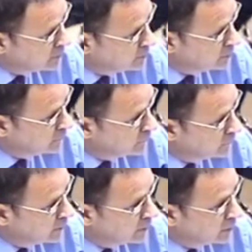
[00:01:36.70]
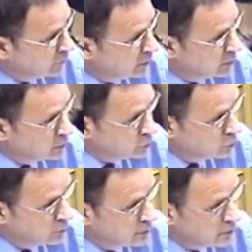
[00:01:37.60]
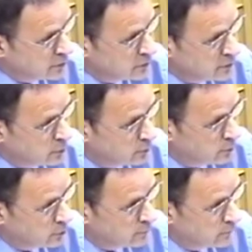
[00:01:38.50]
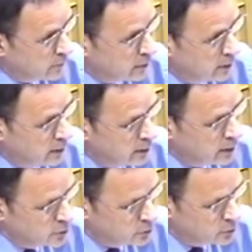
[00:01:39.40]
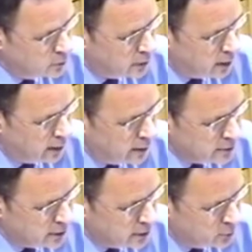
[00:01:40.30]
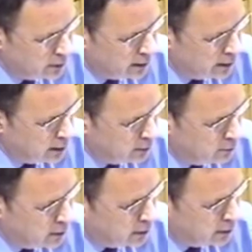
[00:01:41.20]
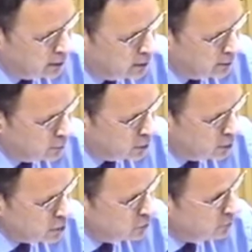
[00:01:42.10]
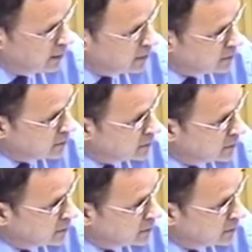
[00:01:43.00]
visible. You can see it in the tooth because it's a visible bone. So I certainly would err on a precautionary basis